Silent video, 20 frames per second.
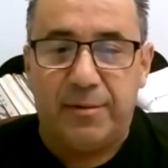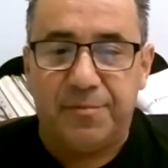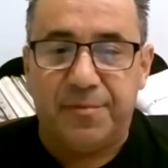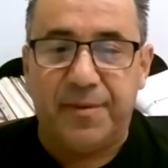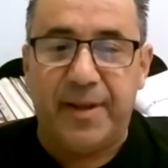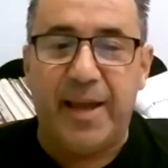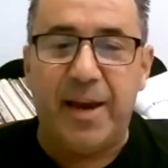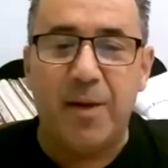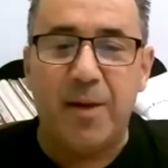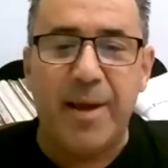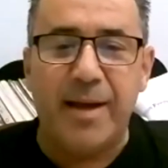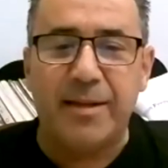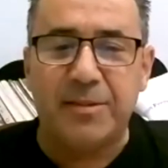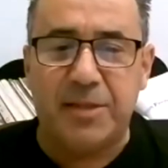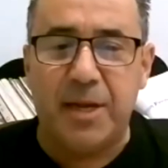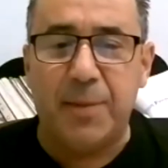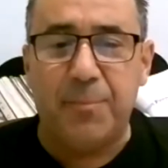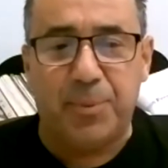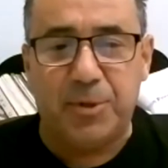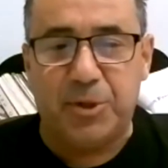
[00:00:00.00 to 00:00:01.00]
Forget about
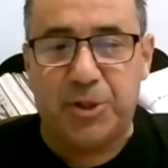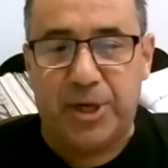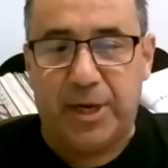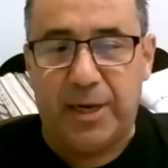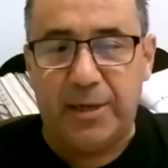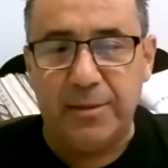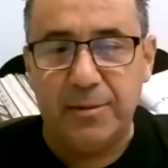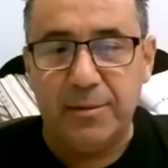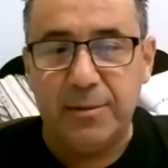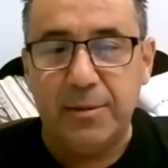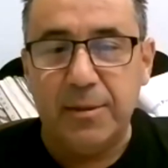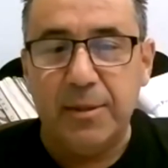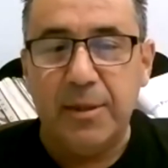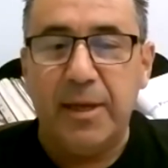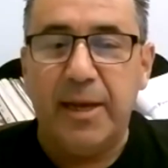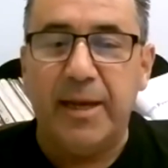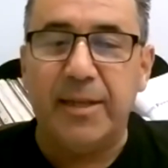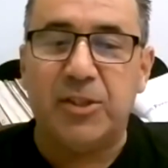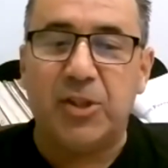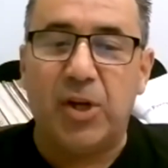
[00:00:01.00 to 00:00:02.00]
temperature.
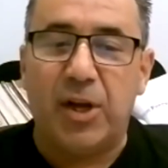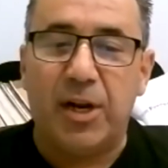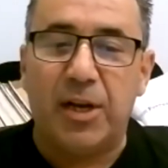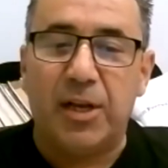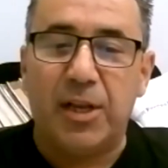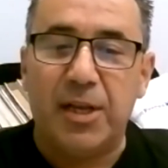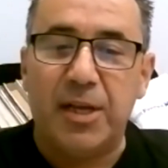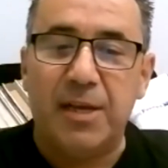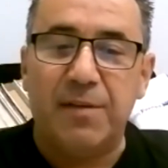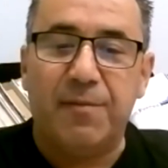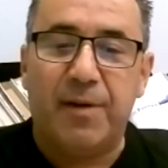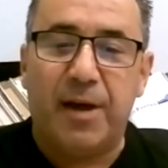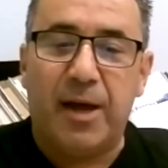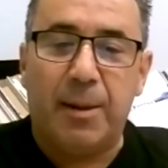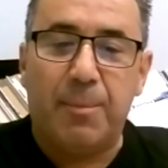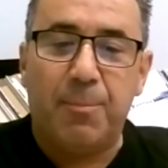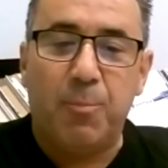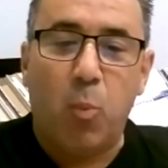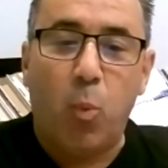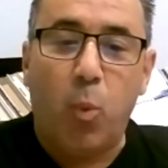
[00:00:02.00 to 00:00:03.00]
It's going to leave
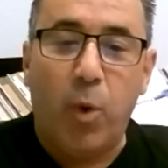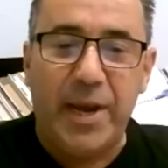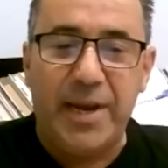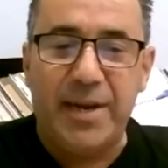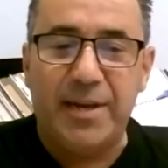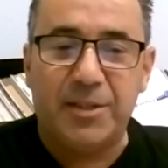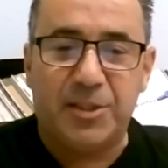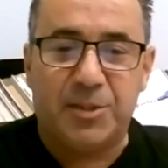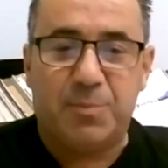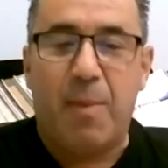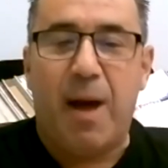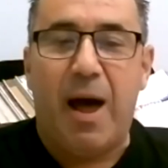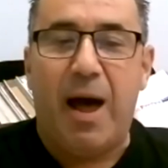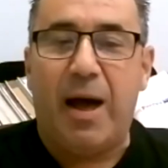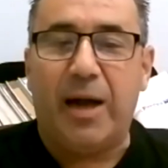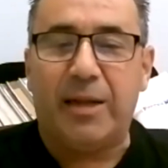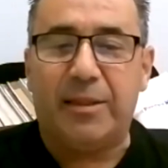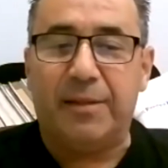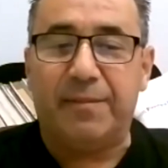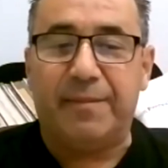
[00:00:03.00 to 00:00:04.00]
a witness
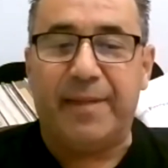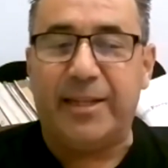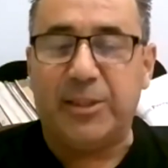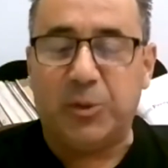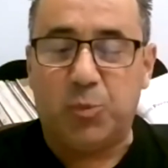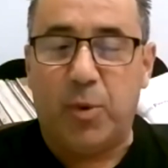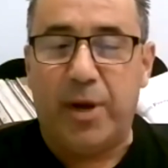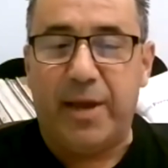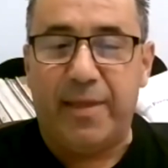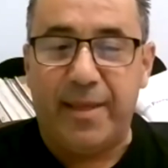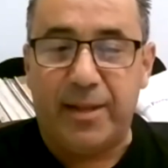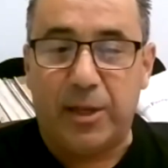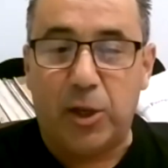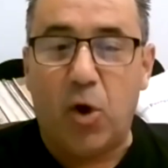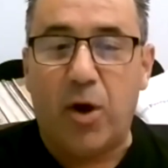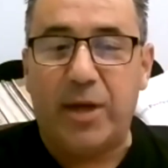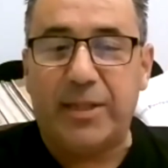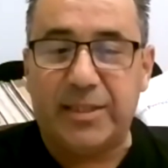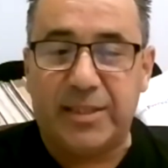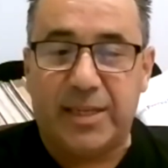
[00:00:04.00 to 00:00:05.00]
mark that that's where the
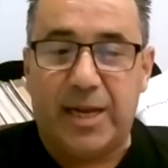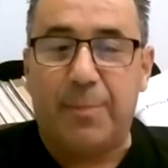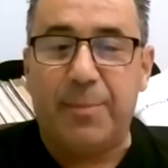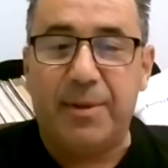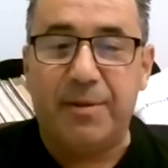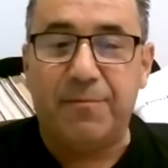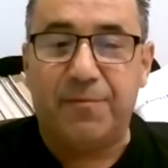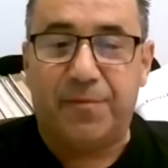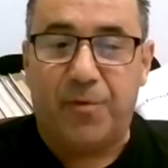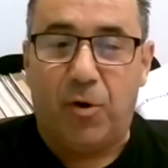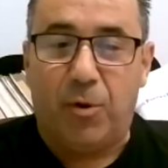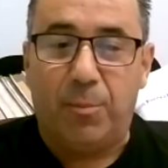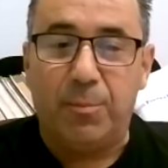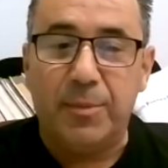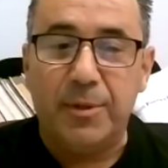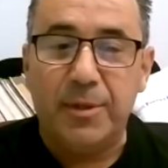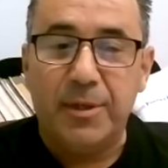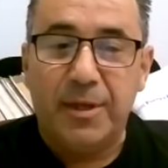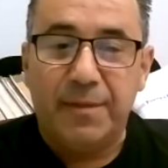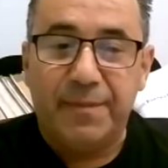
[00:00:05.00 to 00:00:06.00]
light's coming from.
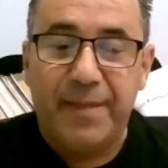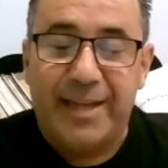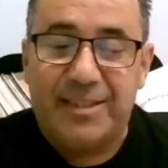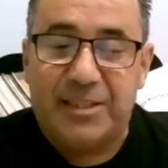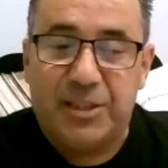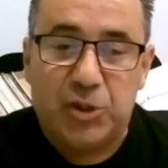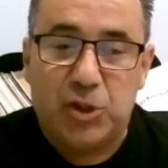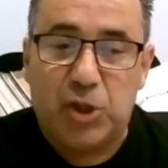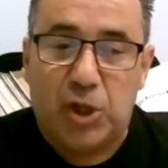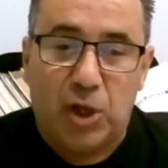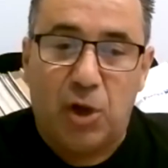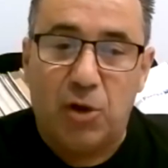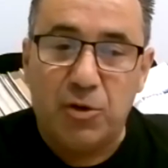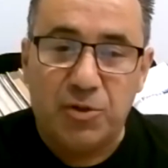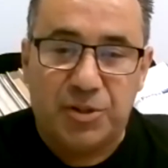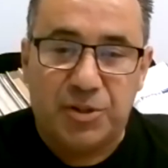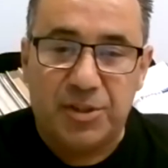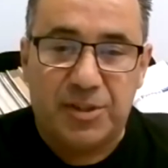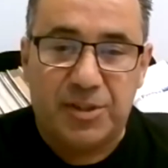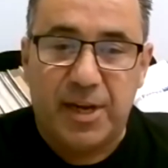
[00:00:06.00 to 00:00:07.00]
That's its
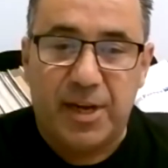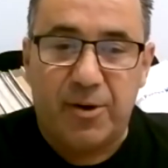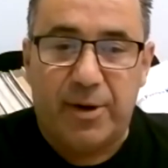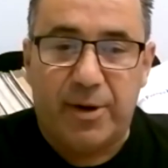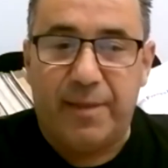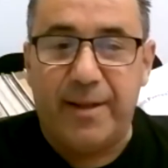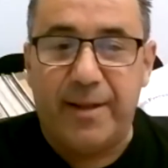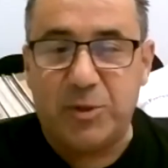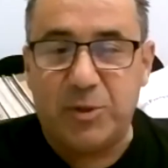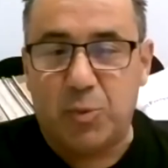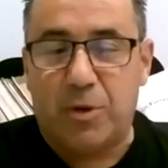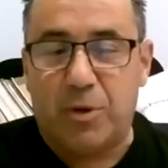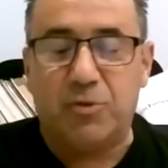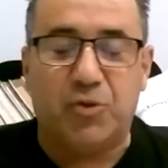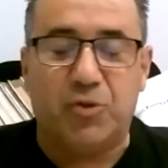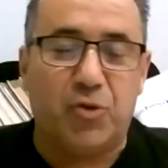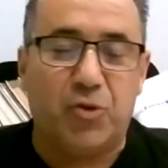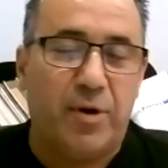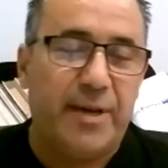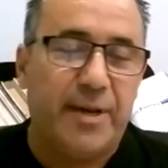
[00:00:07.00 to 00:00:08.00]
closest area. That's what I was
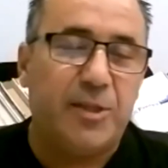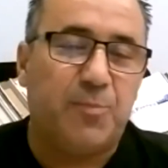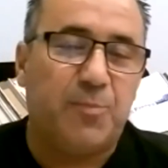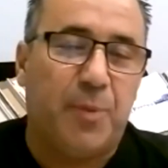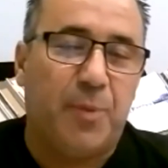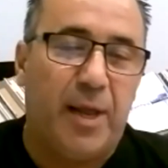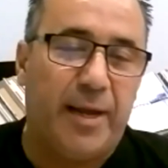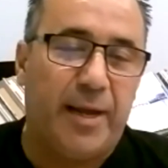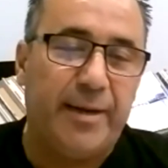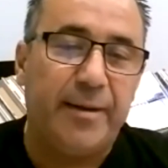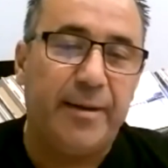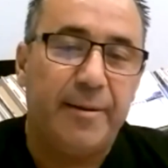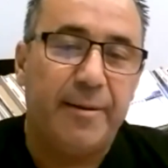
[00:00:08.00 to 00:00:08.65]
trying to explain.